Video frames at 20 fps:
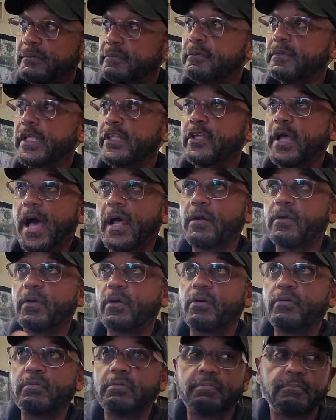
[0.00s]
then I don't
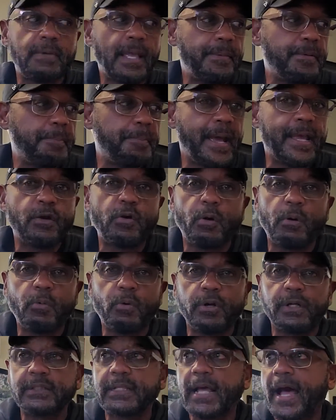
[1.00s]
know, maybe you might go
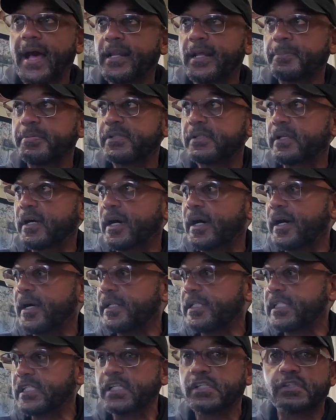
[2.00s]
on to dial up
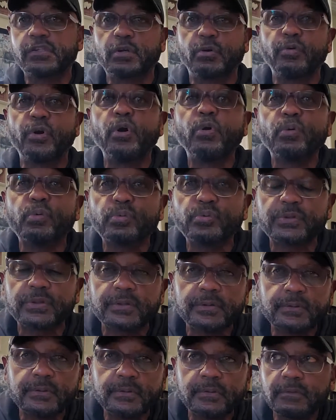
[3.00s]
Sister Rose,
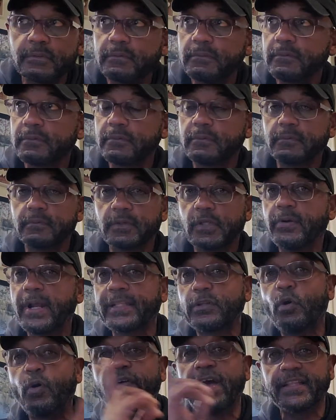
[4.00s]

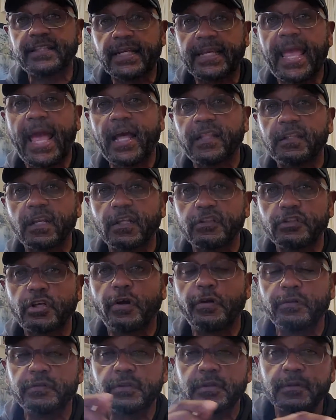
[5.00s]
over at the Catholic
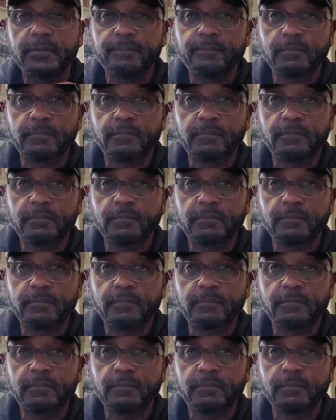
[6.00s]
Church.